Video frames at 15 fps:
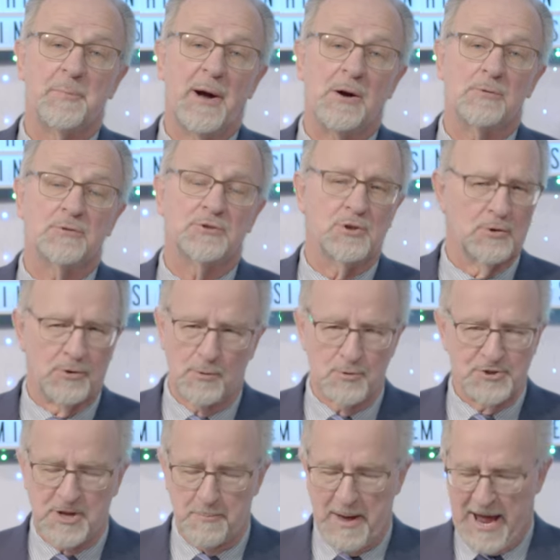about to
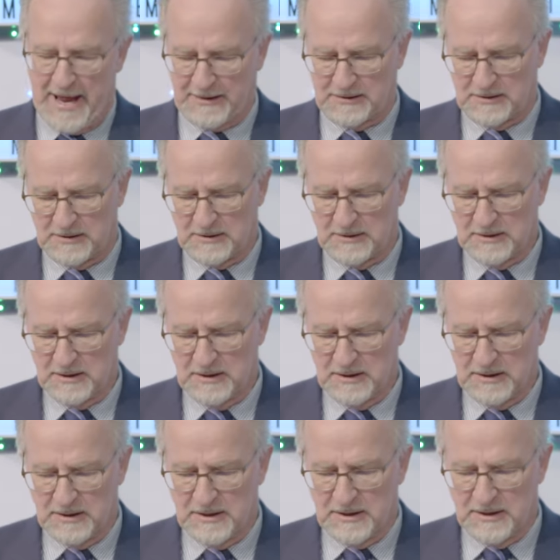lose a battle.
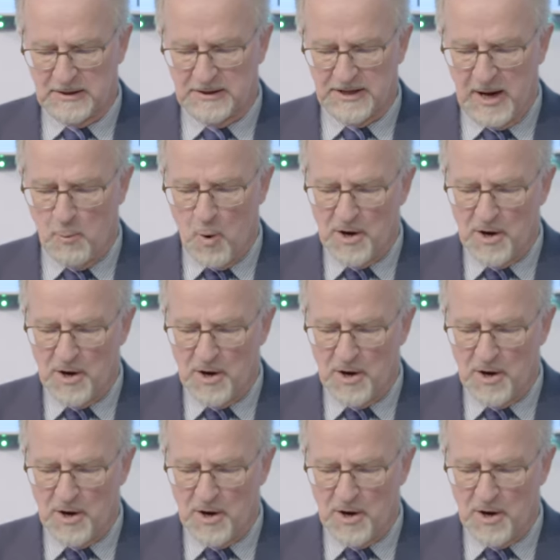They